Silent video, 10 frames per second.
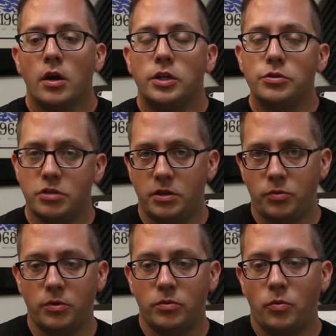Usually
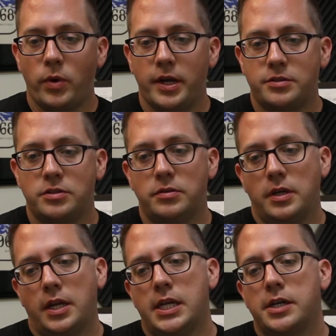when a
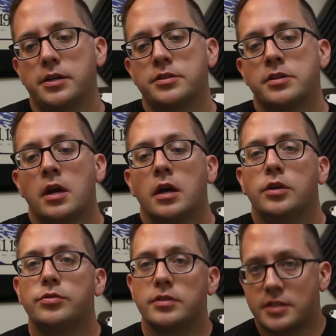student hears
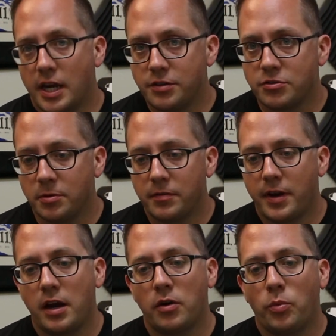use a steady stream of
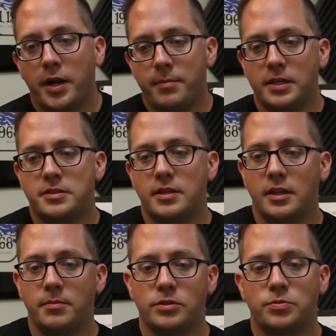air, what it means to
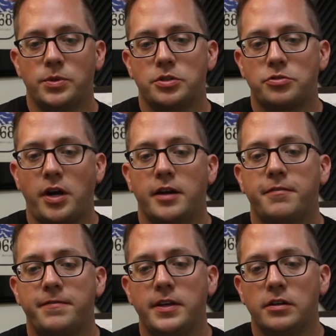them is we should try to
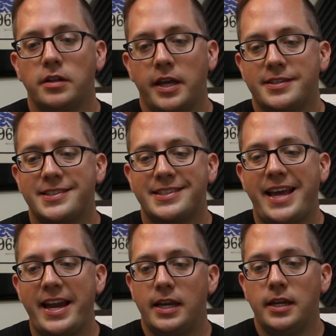feel a
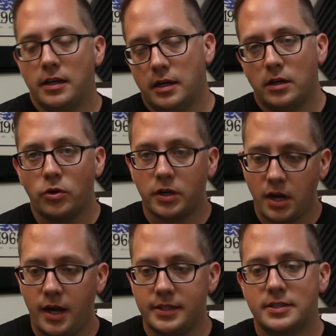steady or
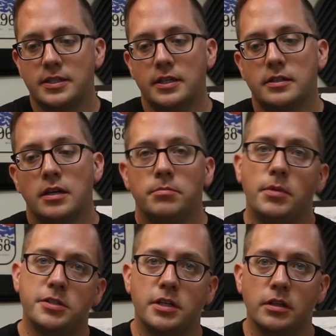constant
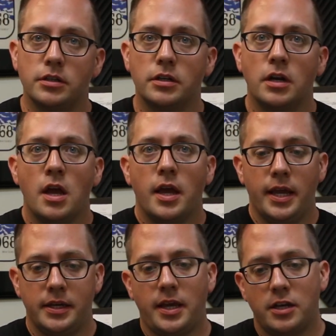muscular
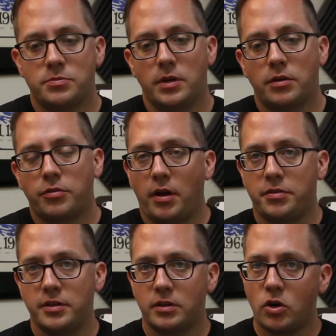engagement
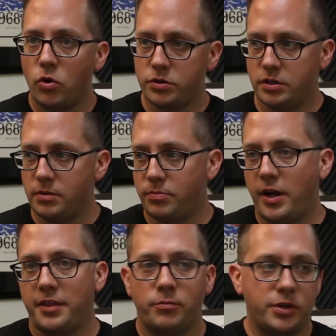throughout the course of the
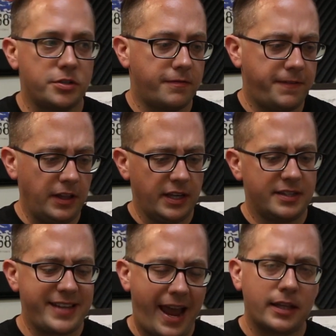breath. We should feel
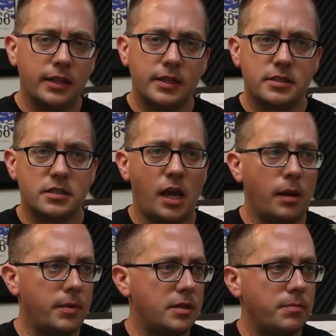exactly the
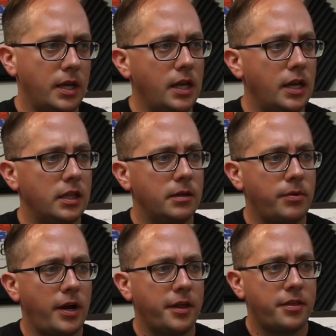same at the beginning of the
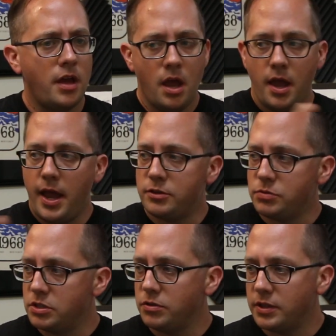breath as
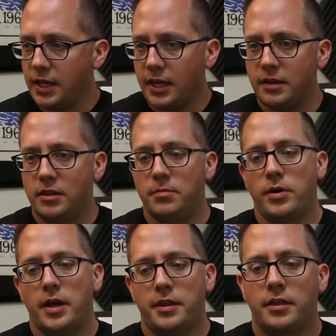we do at the end of the
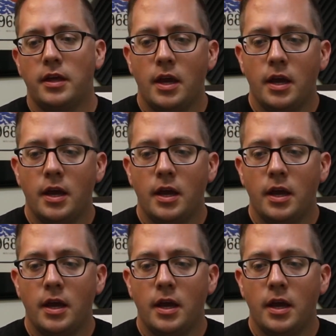breath.